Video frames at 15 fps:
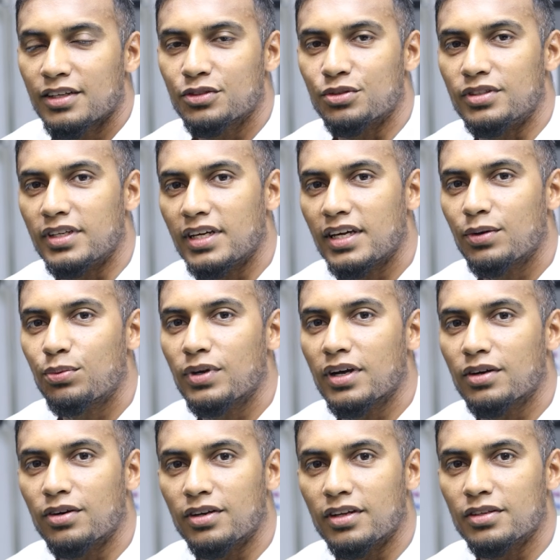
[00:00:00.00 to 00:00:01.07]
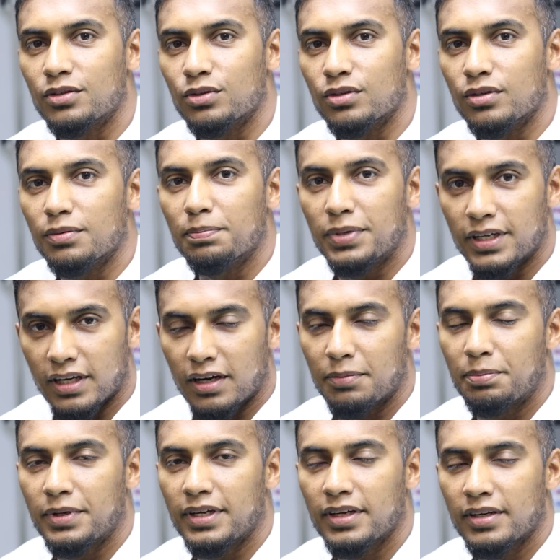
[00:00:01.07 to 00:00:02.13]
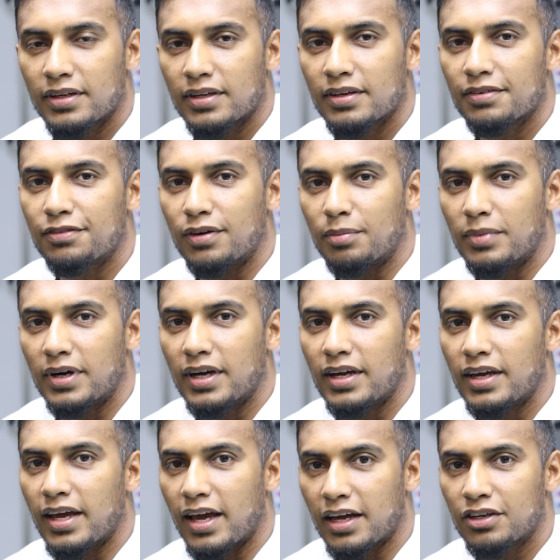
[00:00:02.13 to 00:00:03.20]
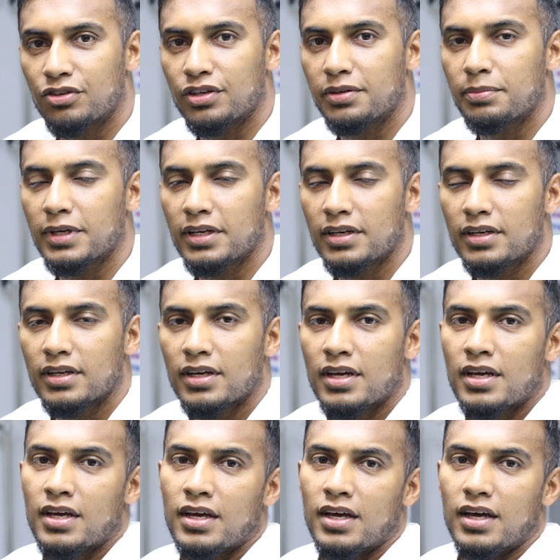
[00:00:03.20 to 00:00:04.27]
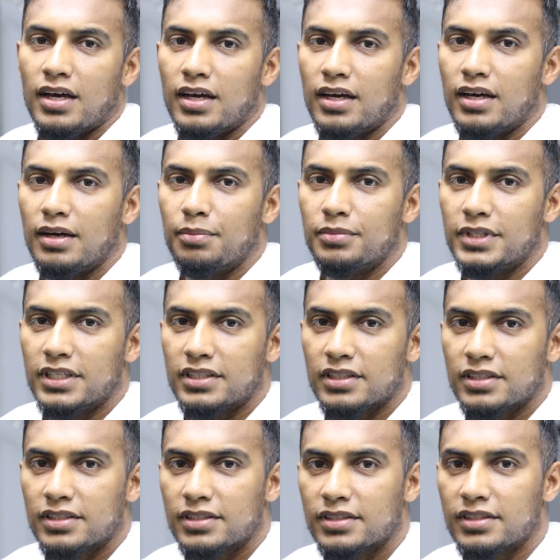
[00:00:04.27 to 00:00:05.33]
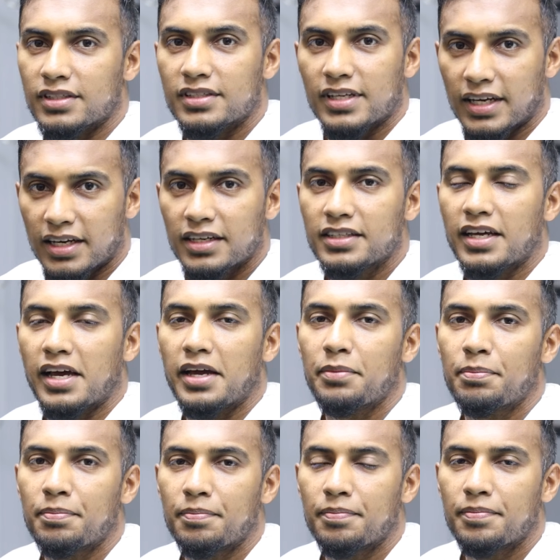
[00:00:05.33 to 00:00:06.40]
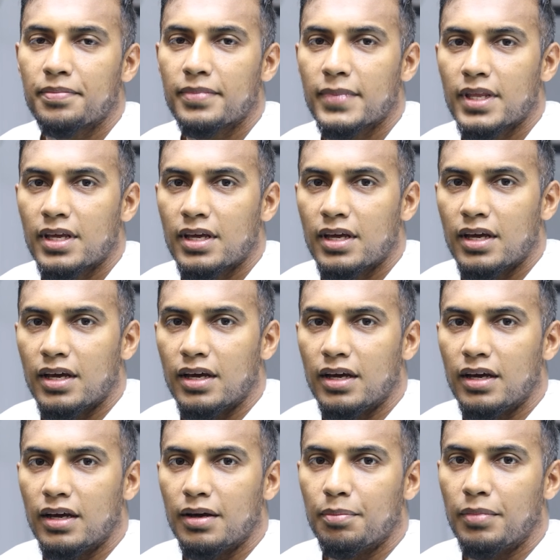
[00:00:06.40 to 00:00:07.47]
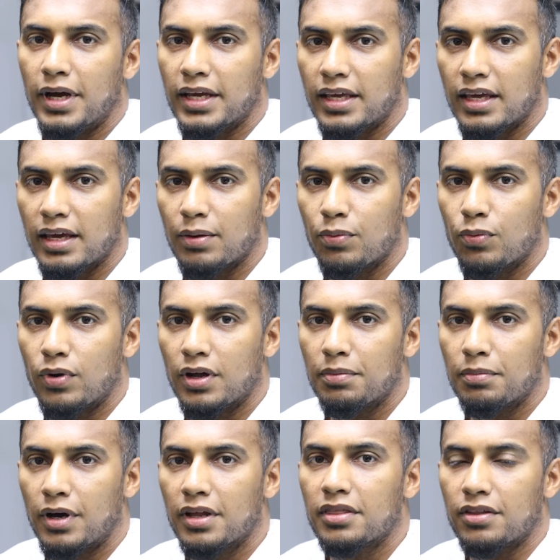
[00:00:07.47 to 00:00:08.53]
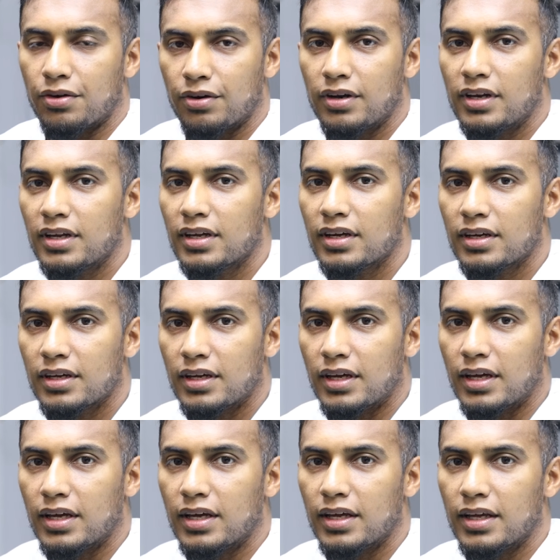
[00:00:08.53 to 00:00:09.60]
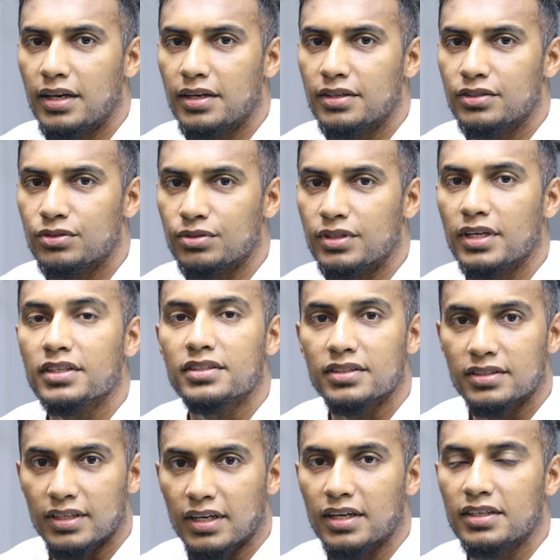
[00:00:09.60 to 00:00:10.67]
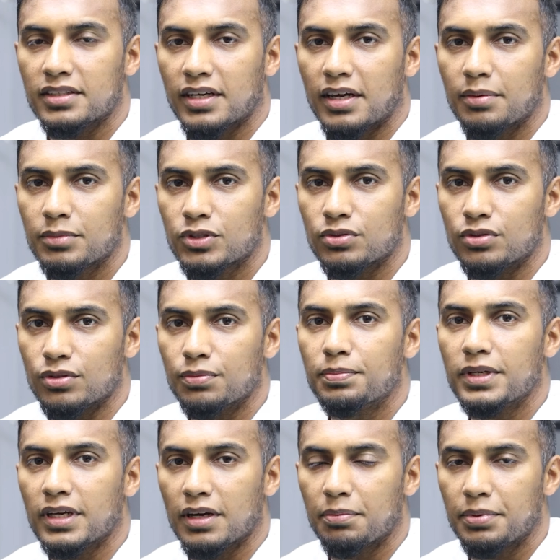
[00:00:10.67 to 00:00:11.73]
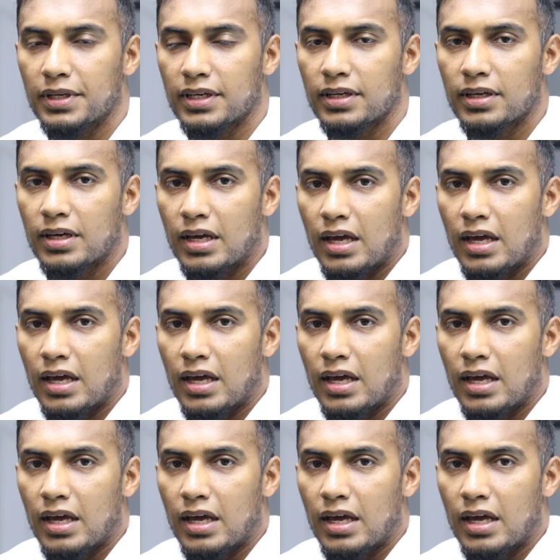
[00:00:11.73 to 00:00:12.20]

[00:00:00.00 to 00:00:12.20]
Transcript: Today we are gonna do PRP for my hair treatment. This is the second time. I came 1 month earlier and today is the second time to do PRP.